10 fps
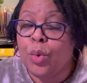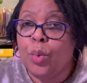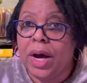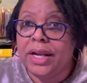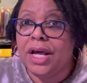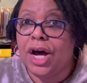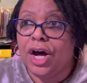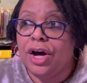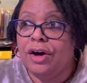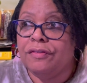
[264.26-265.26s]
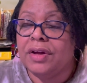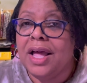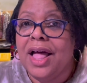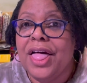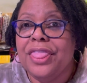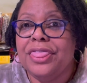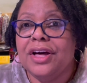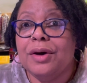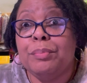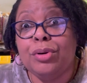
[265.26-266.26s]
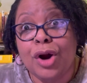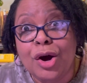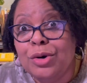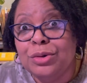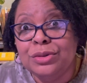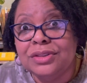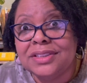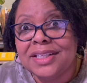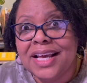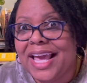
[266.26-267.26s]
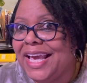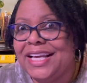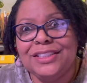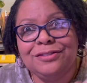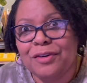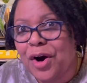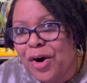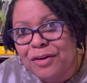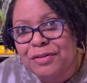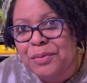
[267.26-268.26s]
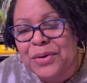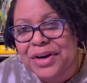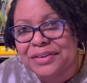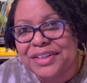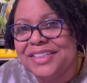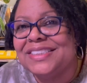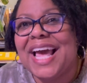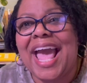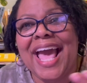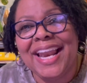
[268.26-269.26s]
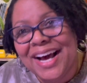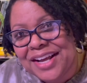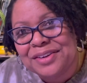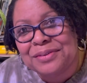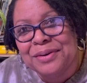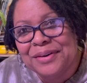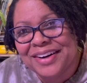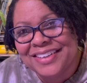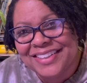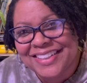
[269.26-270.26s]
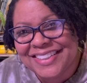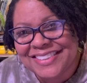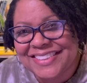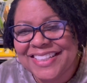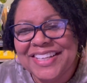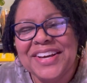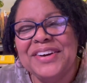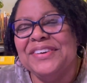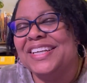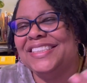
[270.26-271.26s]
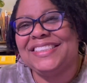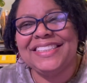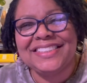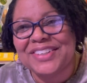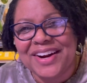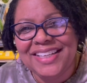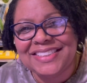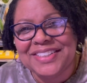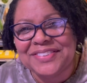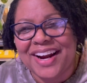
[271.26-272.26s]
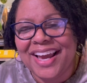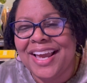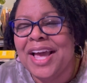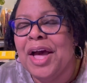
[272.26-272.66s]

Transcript: one of the pros is for overwaterers and underwaterers, which is crazy, right?